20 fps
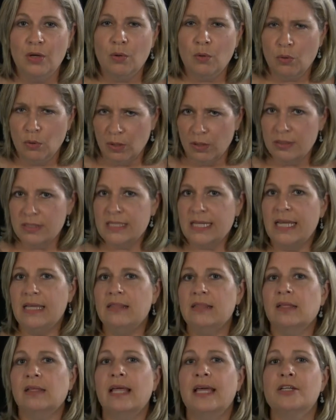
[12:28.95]
or
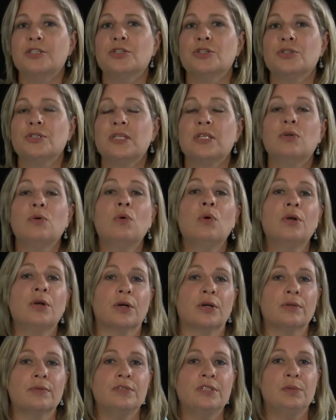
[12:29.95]
take the lectures in
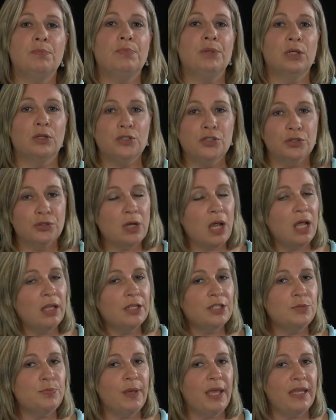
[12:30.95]
order to build your
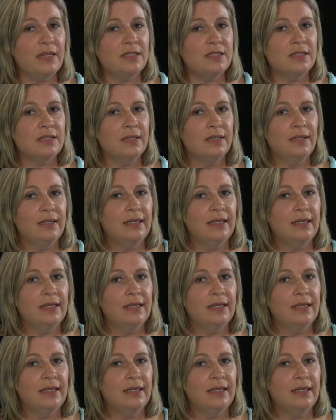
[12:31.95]
knowledge base.